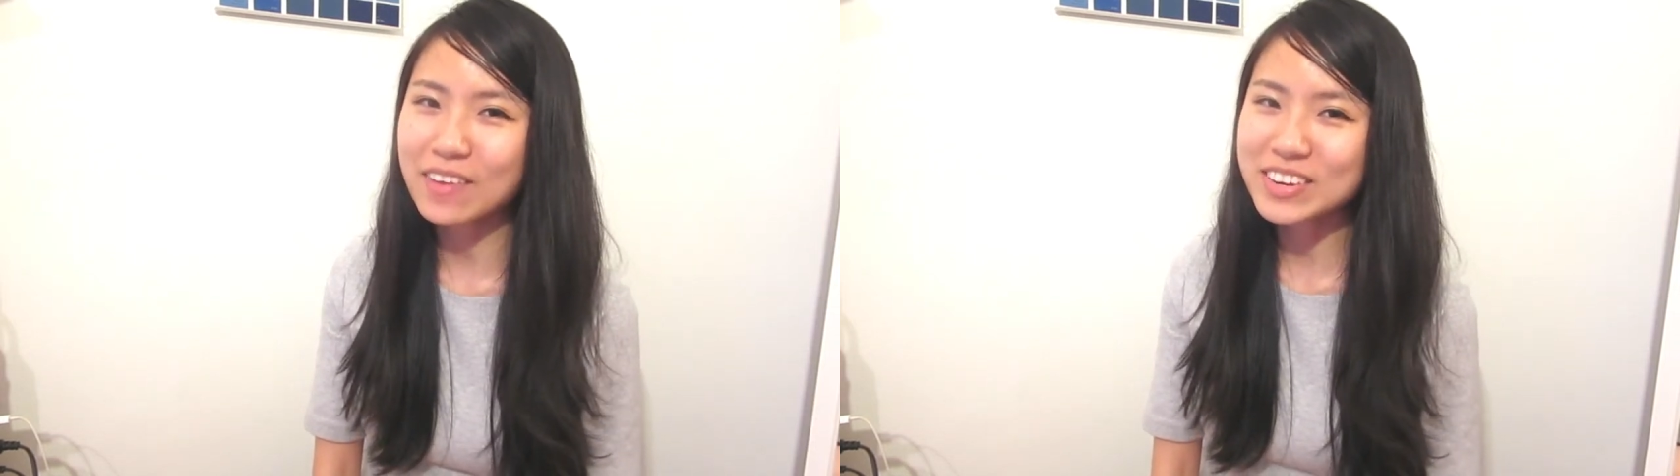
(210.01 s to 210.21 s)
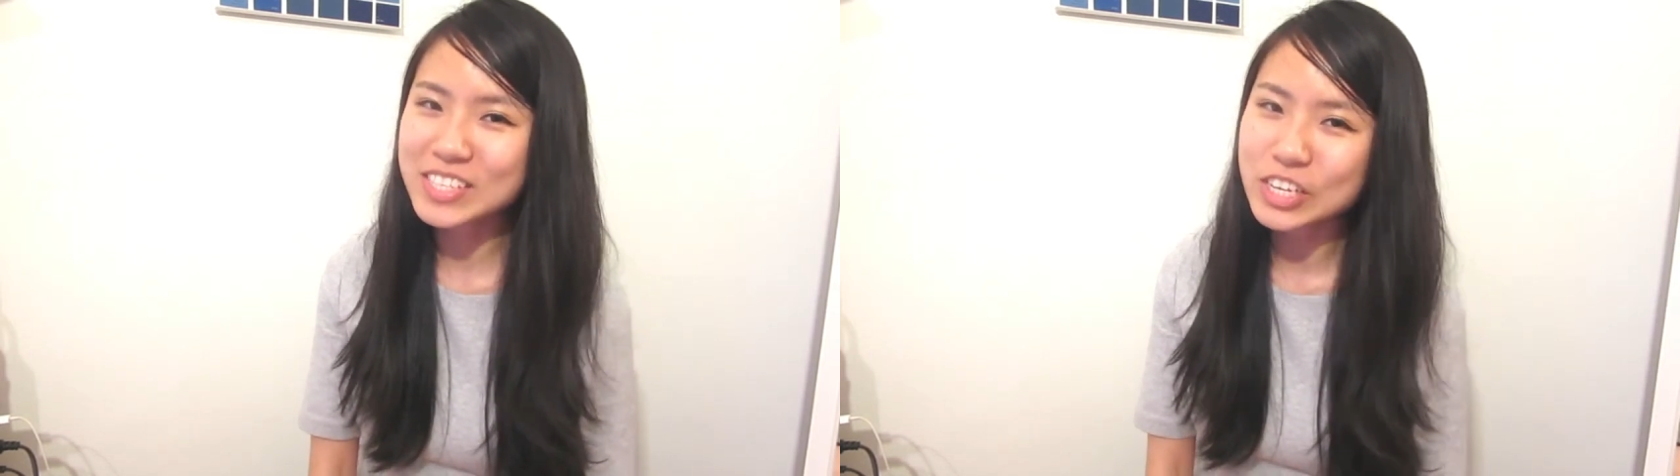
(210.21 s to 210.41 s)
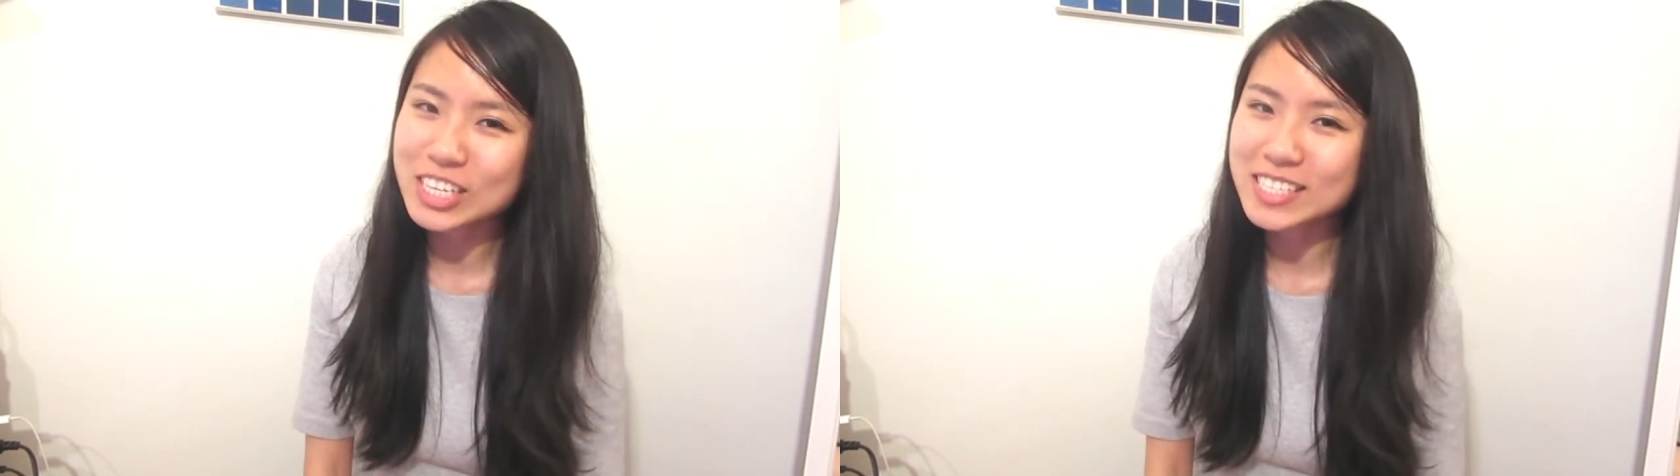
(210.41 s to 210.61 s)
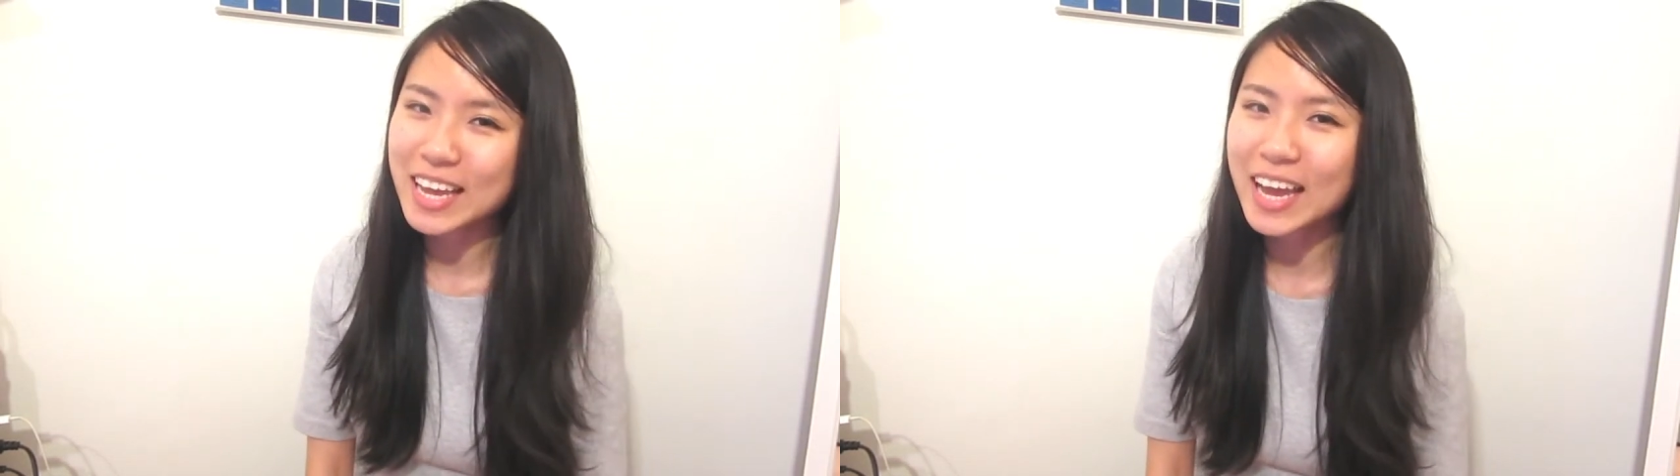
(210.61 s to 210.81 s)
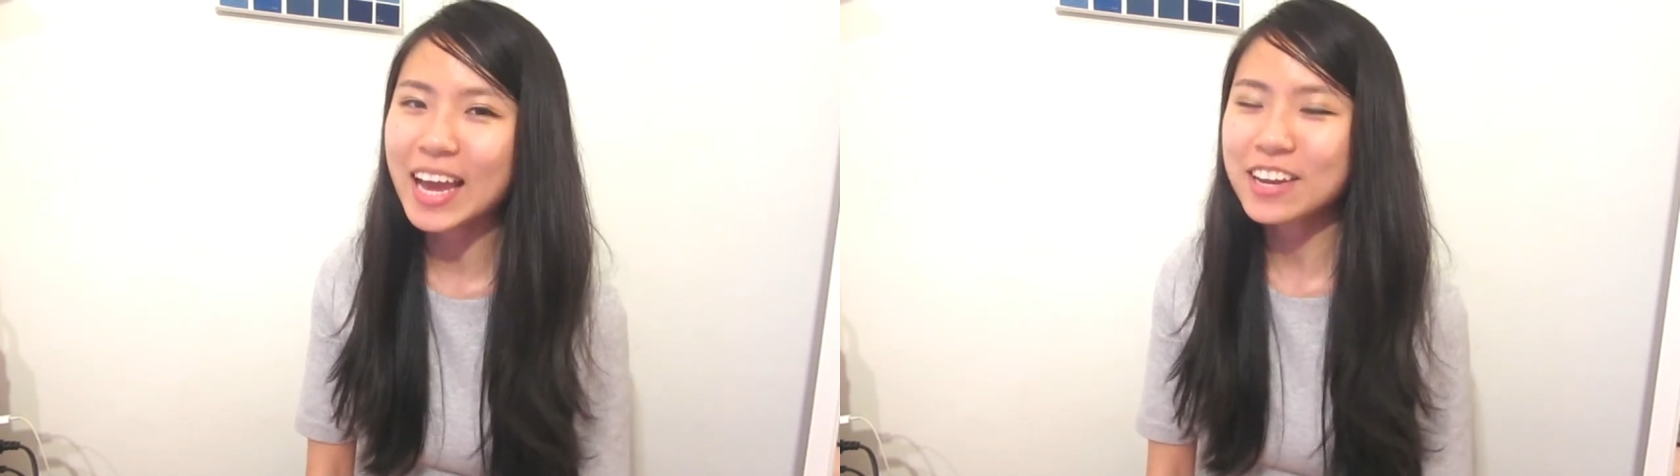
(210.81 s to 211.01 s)
every
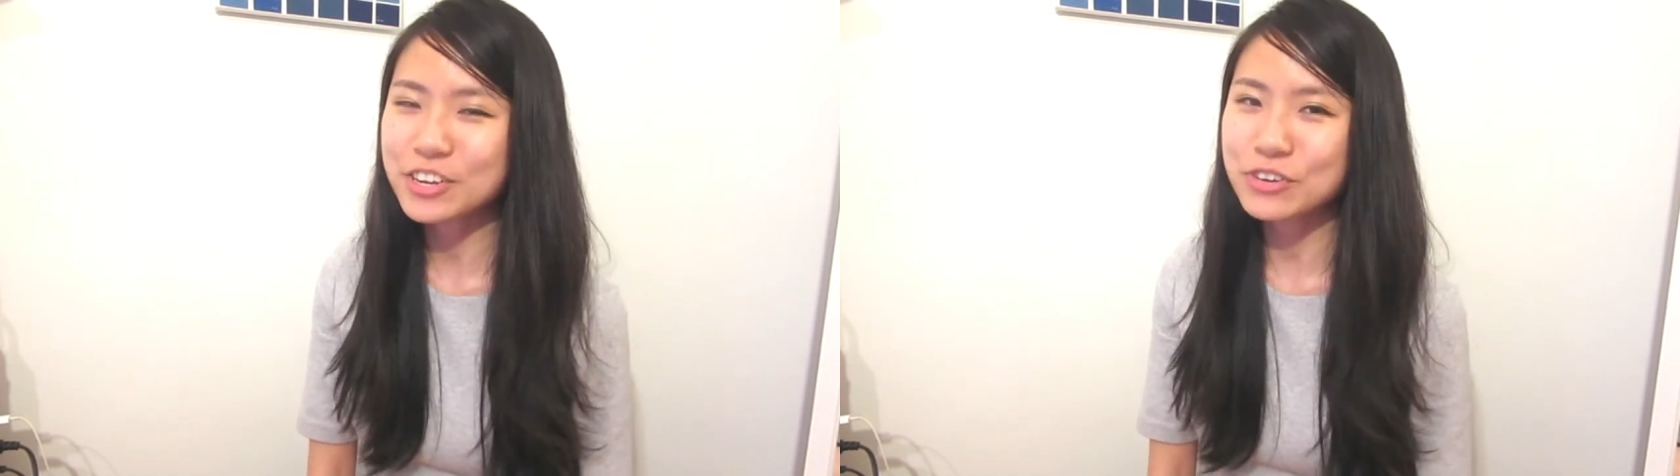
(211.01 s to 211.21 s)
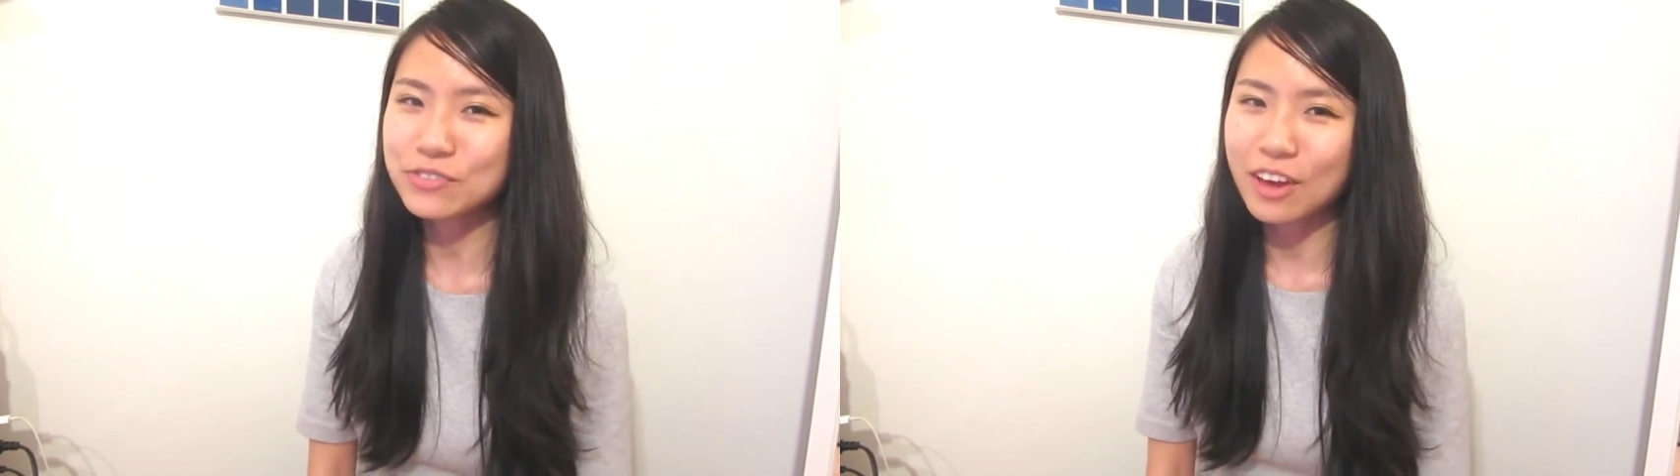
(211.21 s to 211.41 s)
Thursday and new